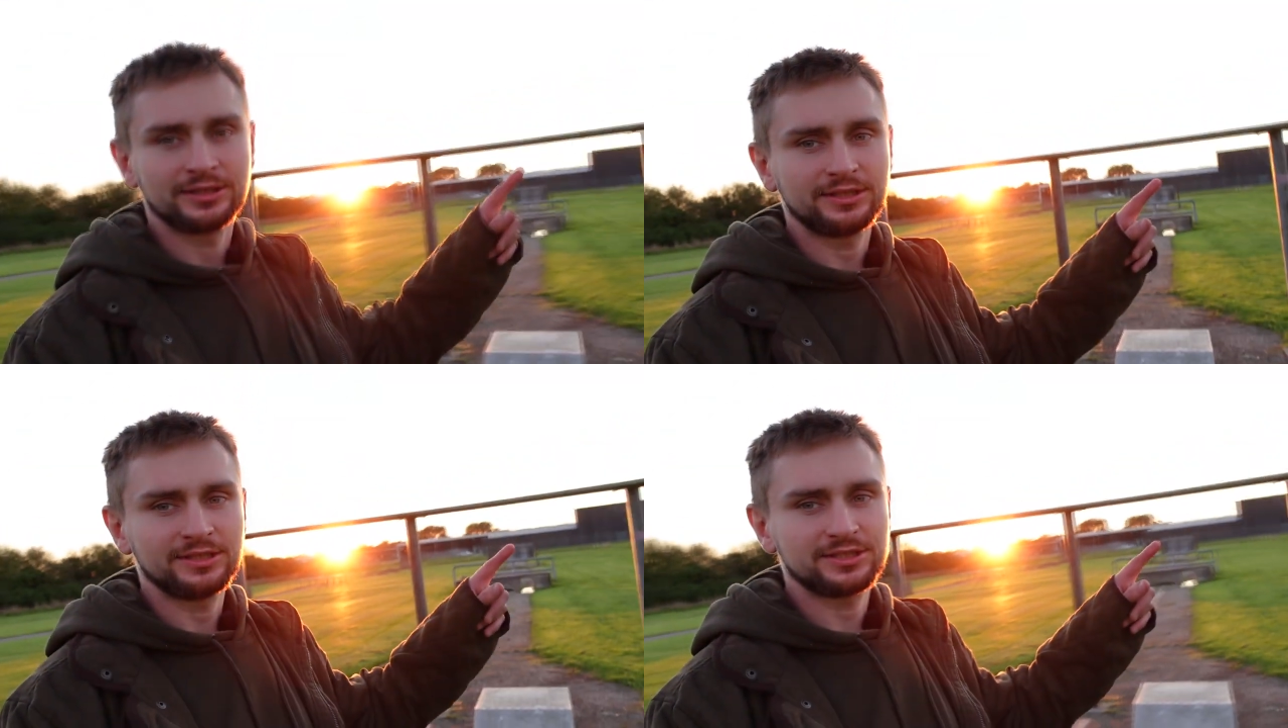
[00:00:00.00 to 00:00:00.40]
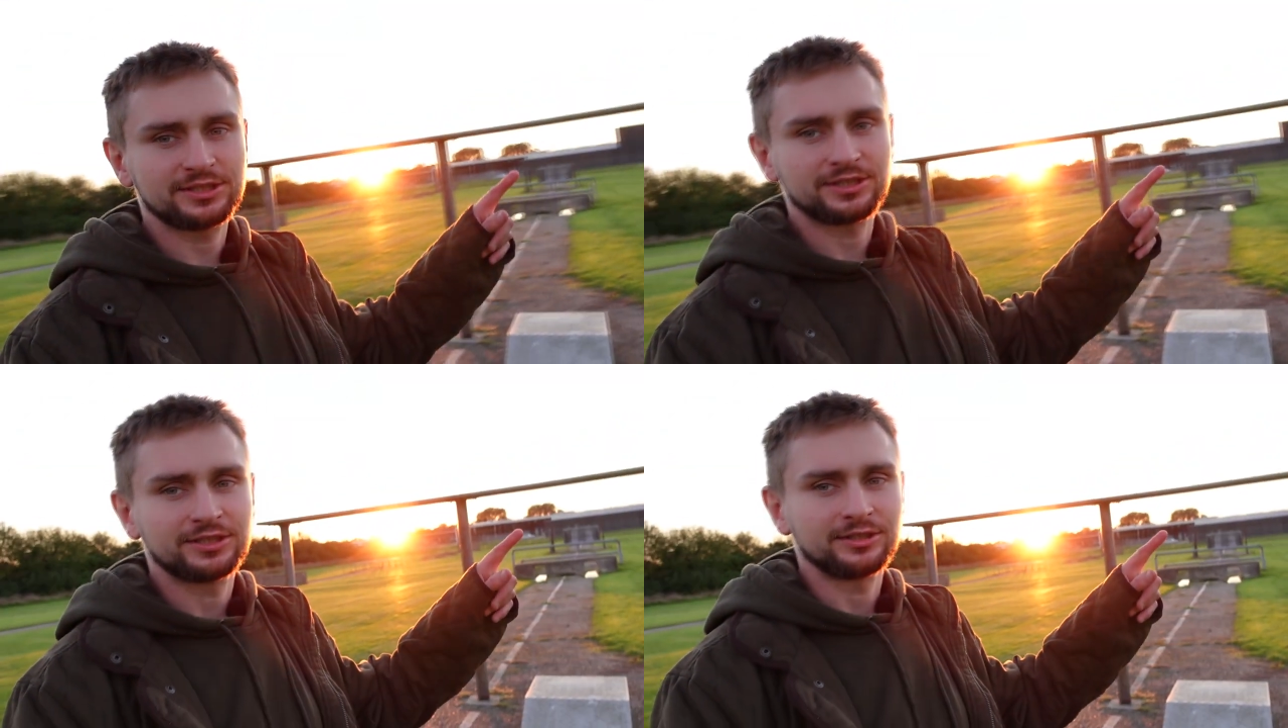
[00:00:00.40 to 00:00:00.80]

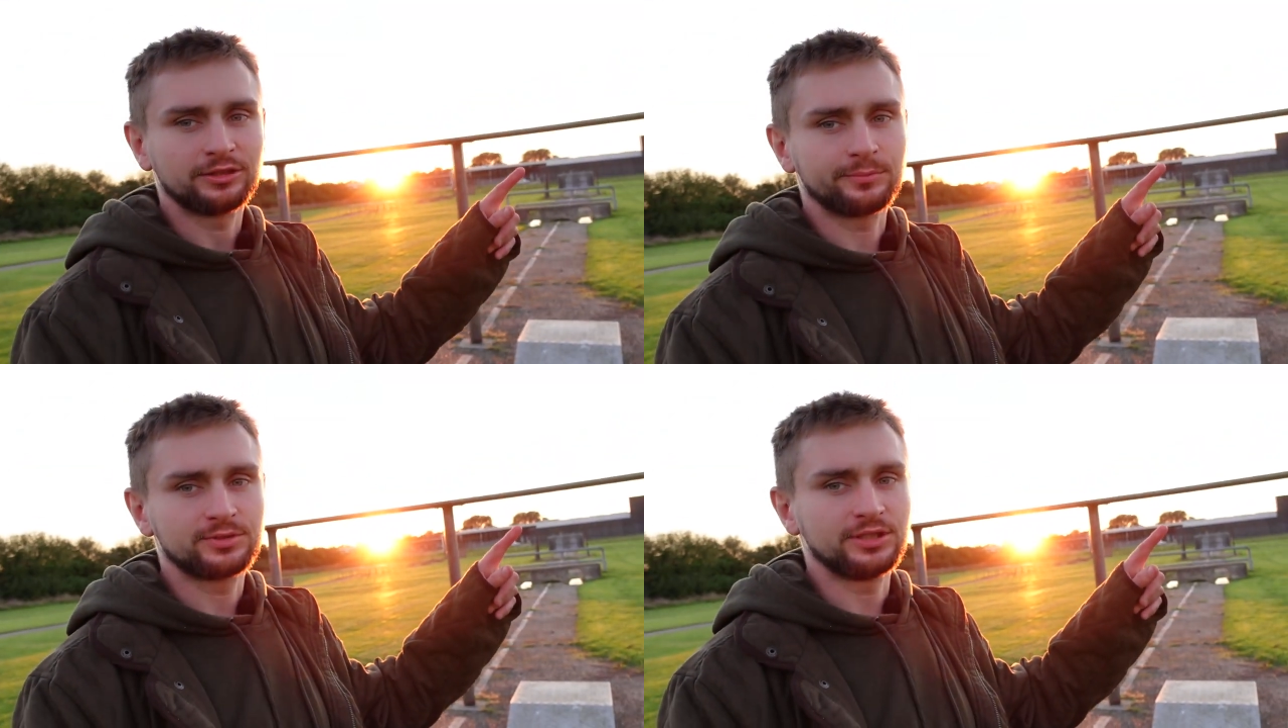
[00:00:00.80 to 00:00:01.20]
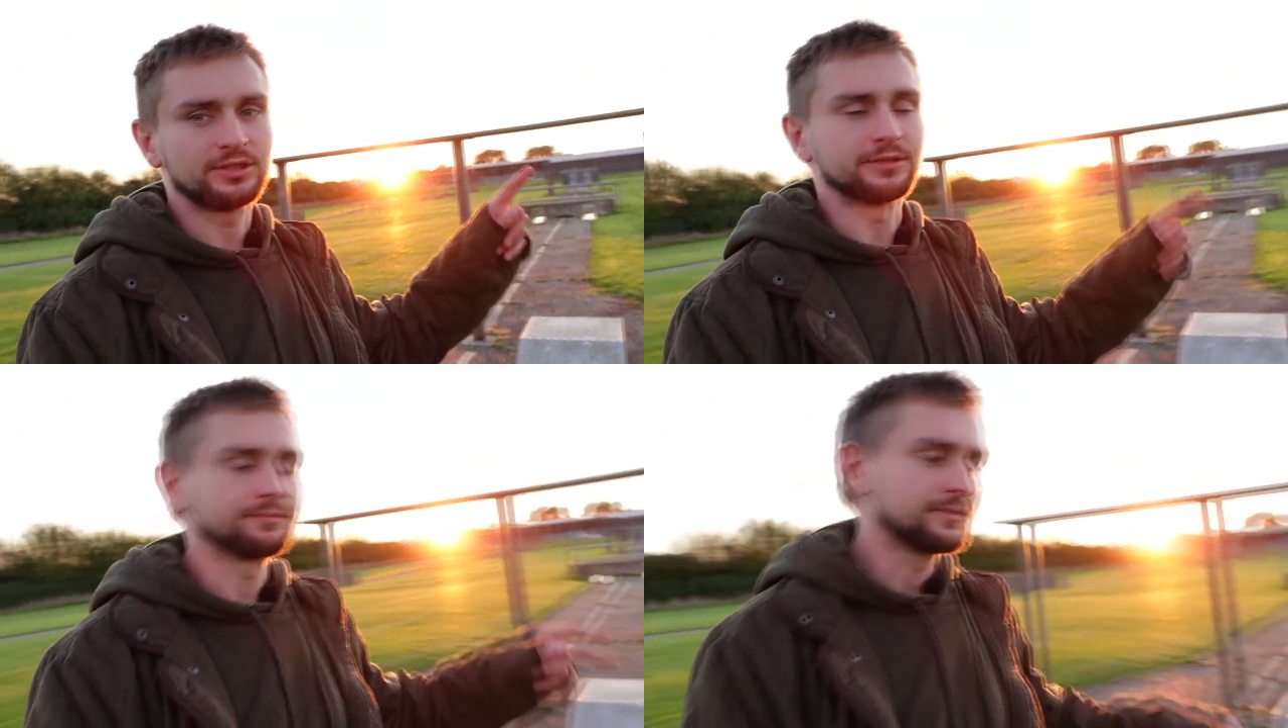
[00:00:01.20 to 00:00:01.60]
this
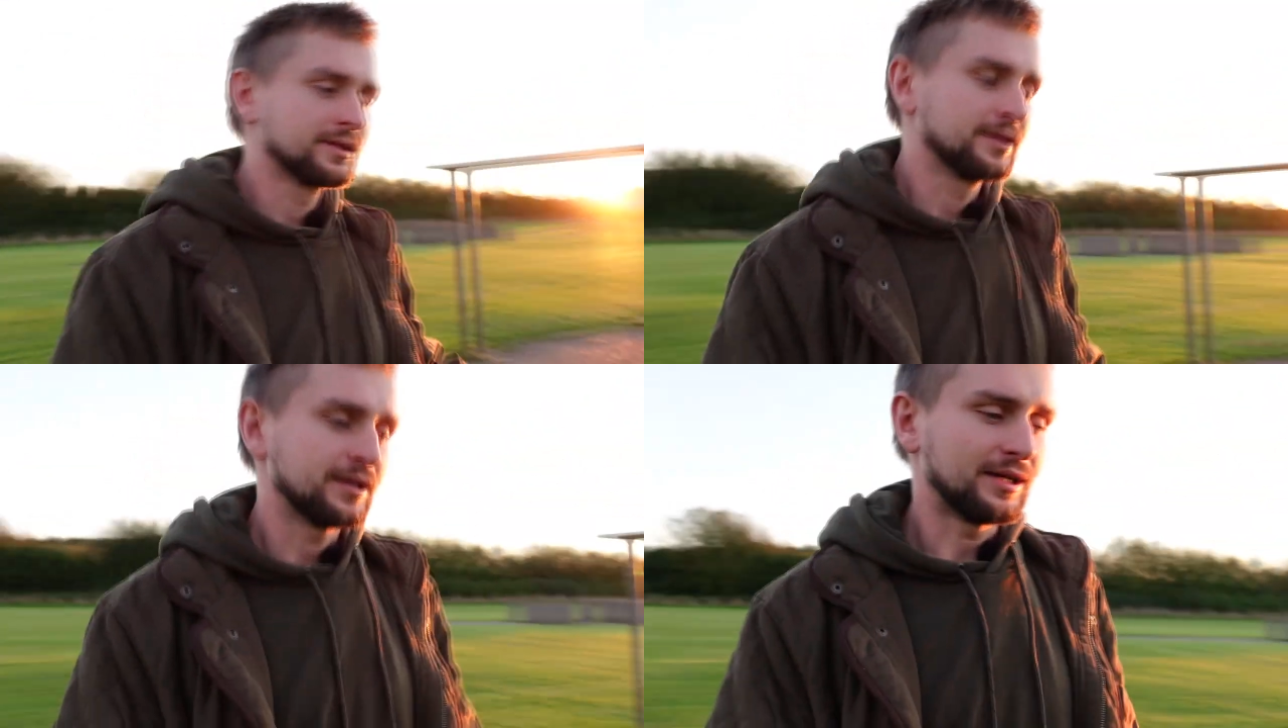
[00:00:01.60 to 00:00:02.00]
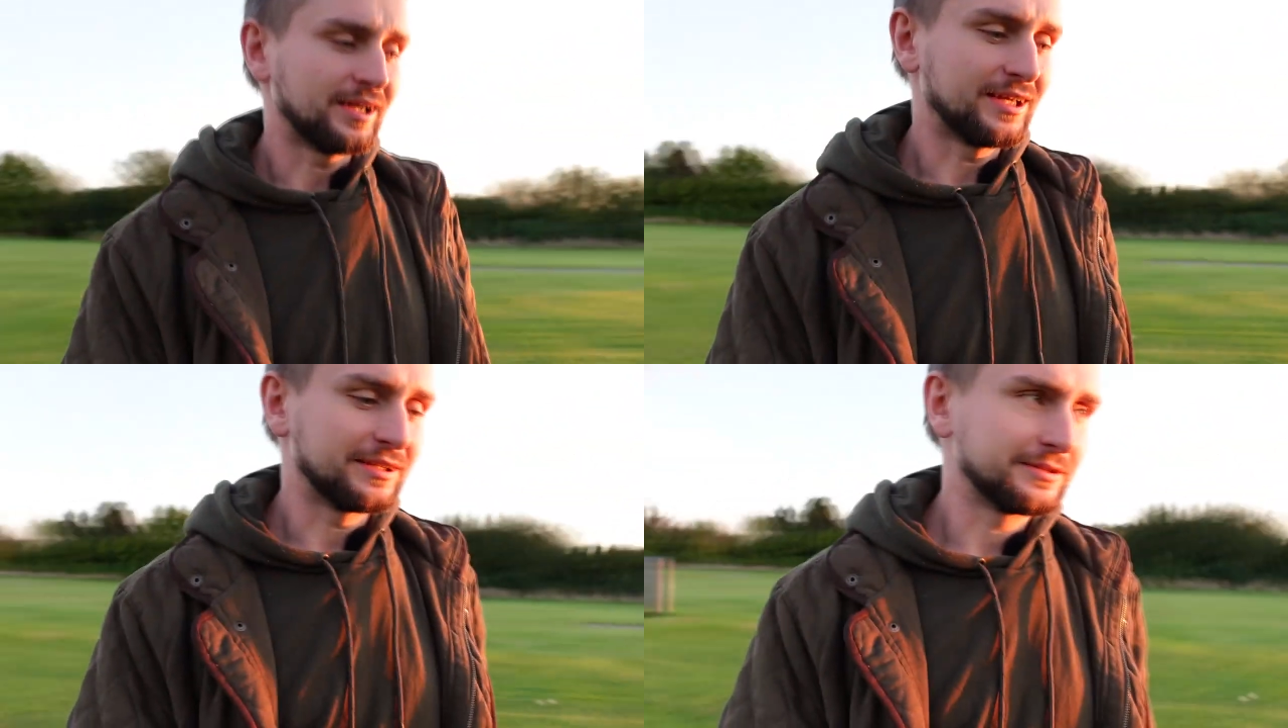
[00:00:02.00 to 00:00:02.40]
obstacle.
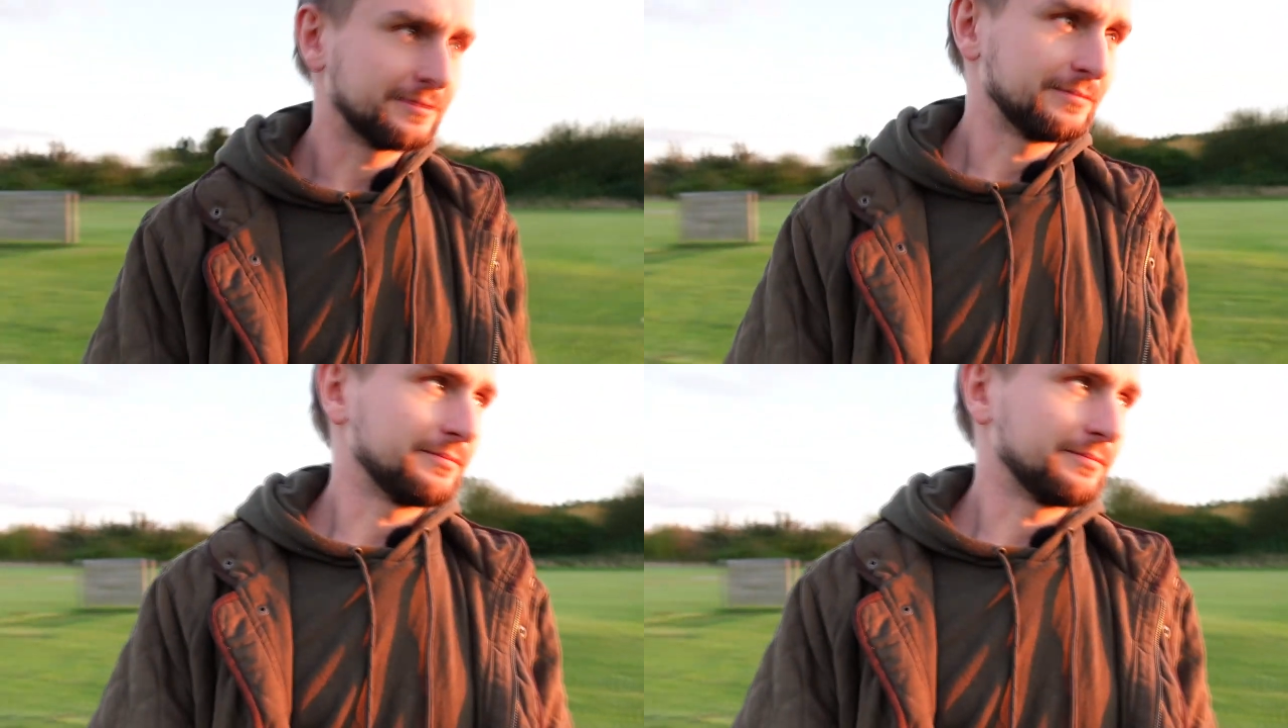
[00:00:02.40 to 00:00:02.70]
And